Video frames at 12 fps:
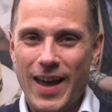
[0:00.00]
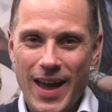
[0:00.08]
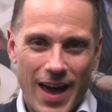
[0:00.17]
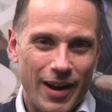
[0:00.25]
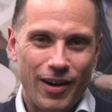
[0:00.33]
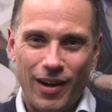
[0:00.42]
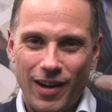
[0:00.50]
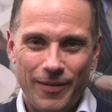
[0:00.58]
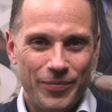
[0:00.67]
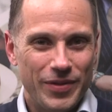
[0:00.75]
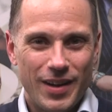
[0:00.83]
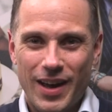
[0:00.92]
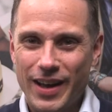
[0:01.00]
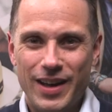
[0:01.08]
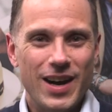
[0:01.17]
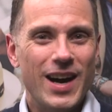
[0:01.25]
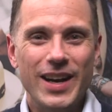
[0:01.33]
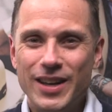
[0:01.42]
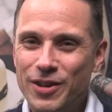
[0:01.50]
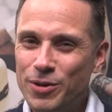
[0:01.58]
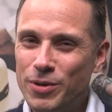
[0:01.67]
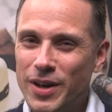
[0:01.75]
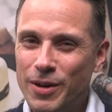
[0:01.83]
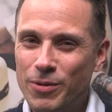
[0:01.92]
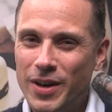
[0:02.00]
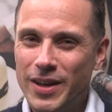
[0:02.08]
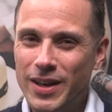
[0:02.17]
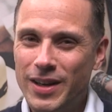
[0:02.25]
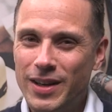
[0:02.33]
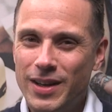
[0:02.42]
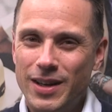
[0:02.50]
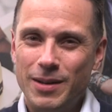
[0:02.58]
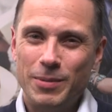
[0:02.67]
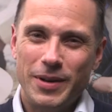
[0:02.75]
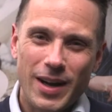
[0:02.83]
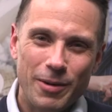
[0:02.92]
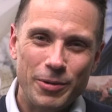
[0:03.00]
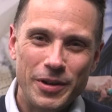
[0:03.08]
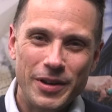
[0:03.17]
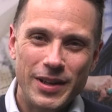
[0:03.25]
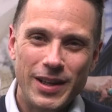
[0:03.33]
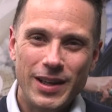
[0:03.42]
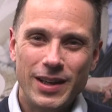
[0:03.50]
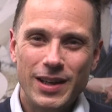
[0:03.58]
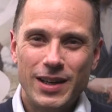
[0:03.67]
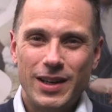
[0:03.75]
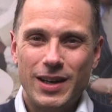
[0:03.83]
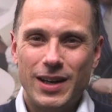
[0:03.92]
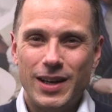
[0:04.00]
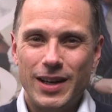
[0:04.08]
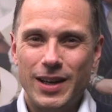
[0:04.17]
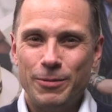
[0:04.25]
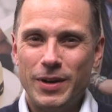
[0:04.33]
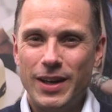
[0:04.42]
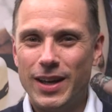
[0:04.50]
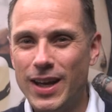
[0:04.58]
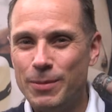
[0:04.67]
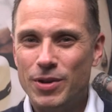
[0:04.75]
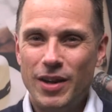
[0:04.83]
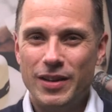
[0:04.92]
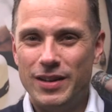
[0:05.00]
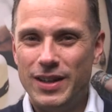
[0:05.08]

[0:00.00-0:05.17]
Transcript: at all. I kind of knew what I wanted, but not really. And when it came to all the